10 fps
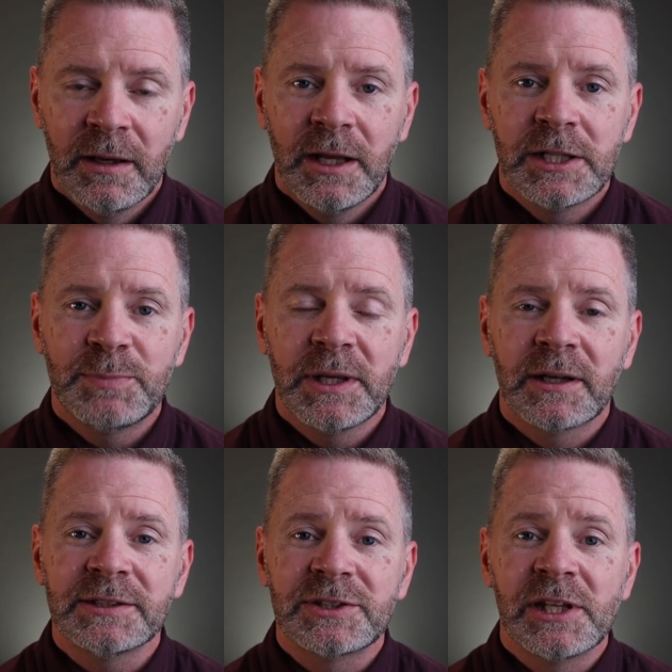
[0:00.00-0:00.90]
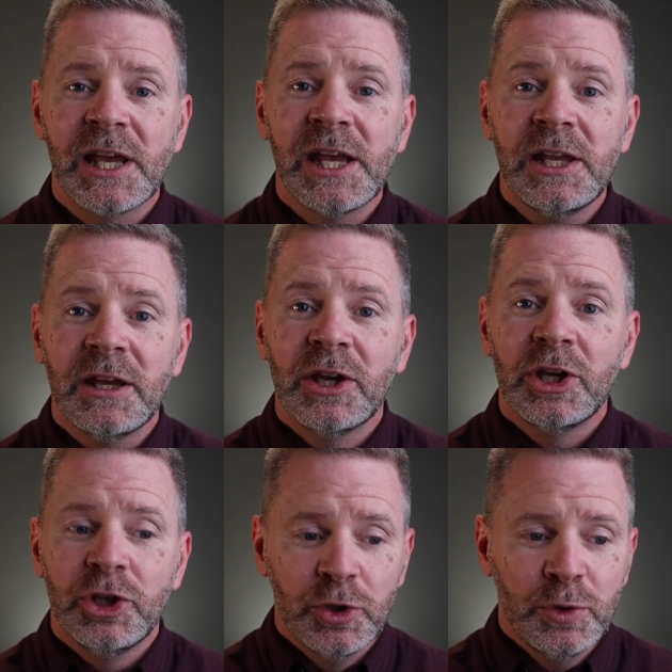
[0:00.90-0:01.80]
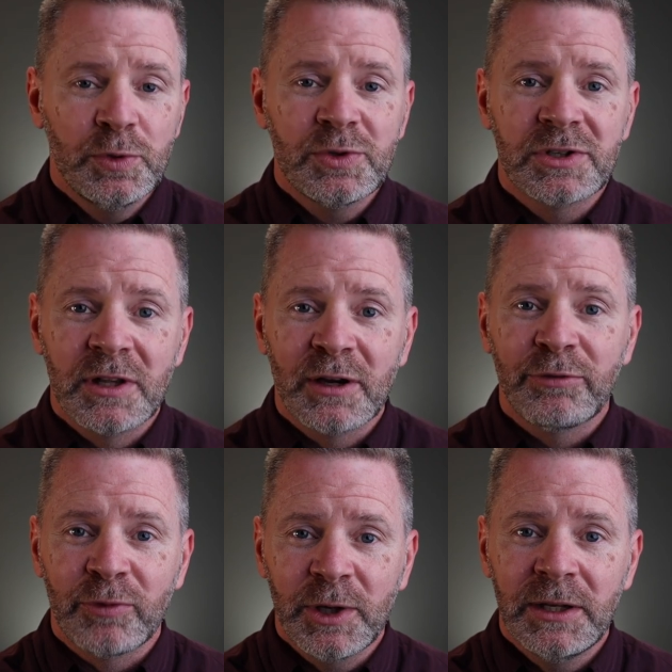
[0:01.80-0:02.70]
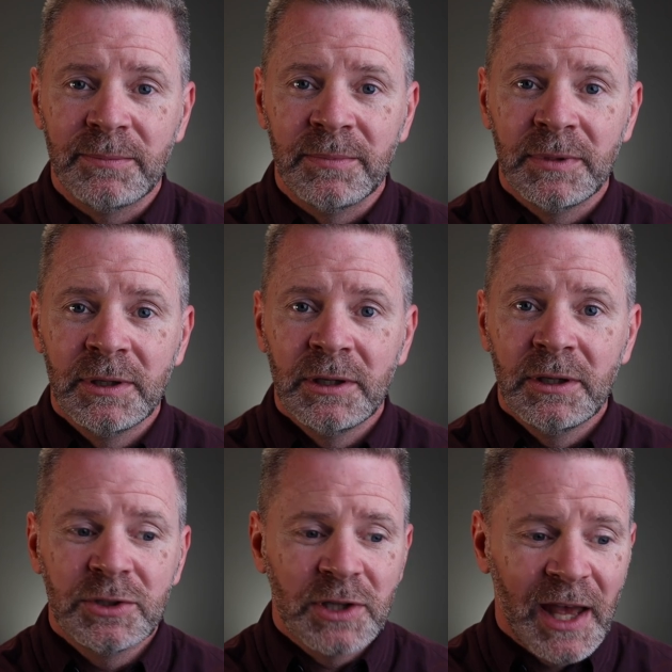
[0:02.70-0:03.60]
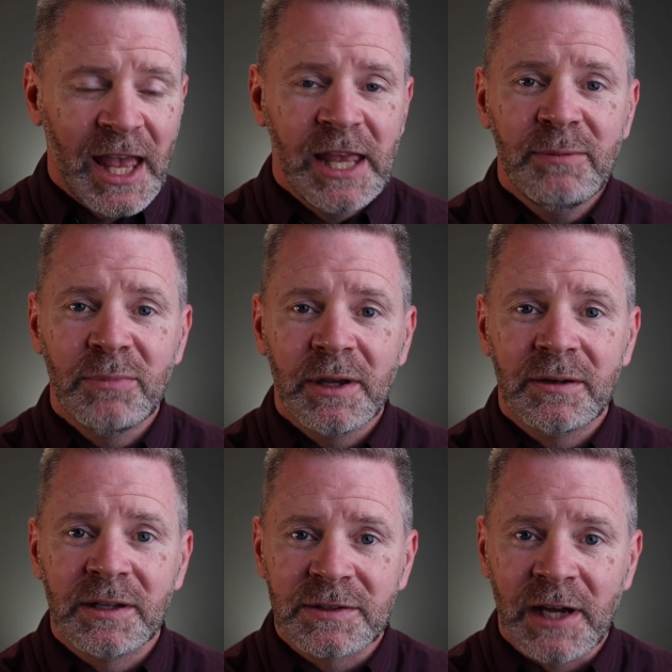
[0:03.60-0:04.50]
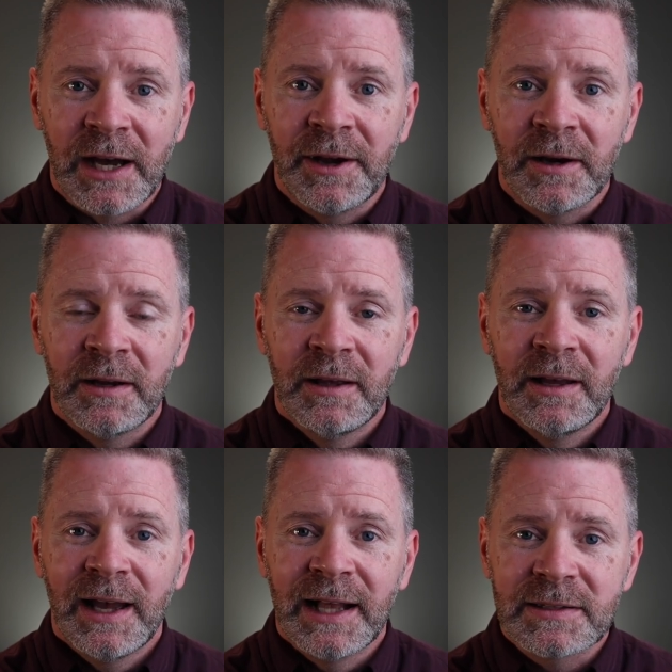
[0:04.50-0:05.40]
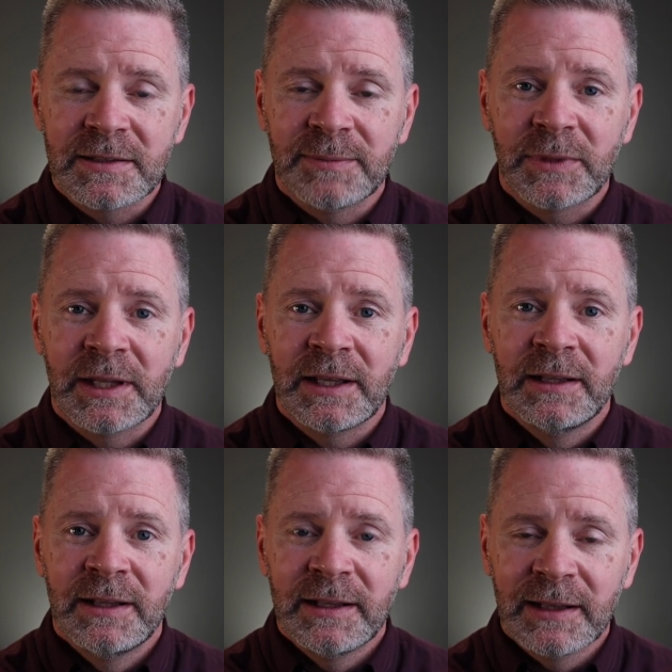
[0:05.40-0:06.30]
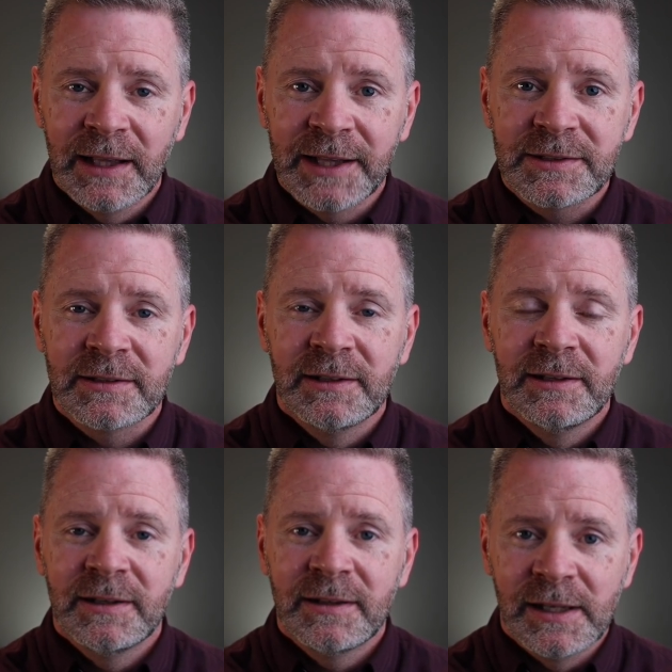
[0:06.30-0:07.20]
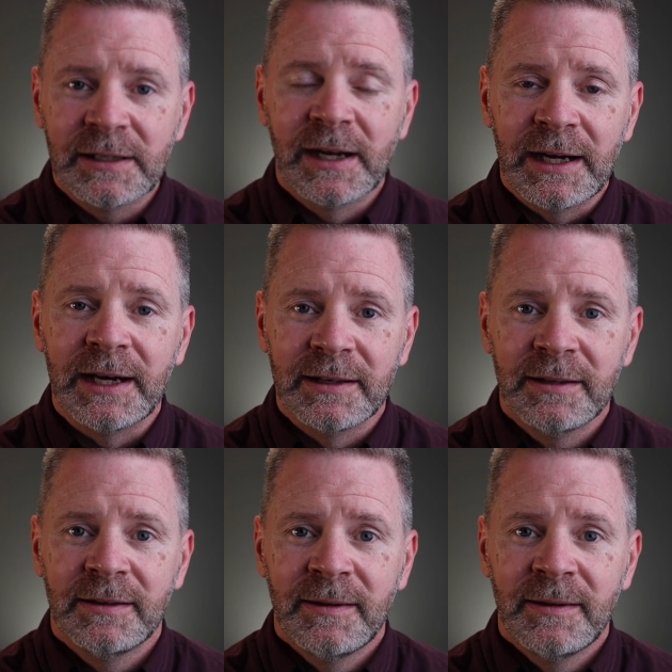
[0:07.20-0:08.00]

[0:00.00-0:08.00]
It's because they used their freedom to aim their desire at something less than God.